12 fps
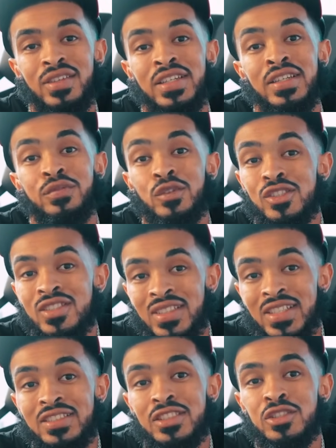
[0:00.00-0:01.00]
And if you're
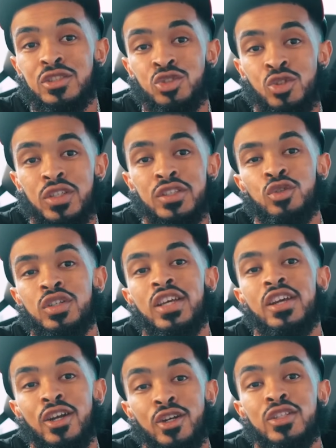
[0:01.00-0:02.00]
selected to join, you'll
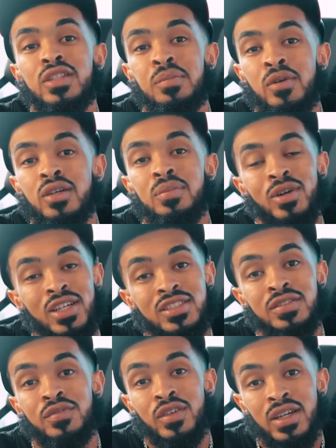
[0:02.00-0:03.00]
get early bird
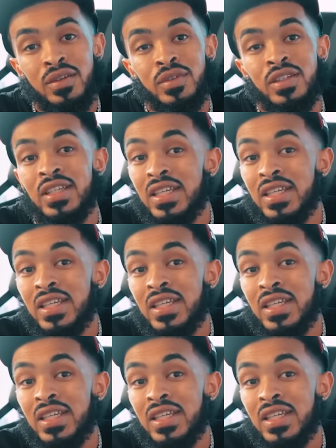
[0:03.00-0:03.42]
pricing forever,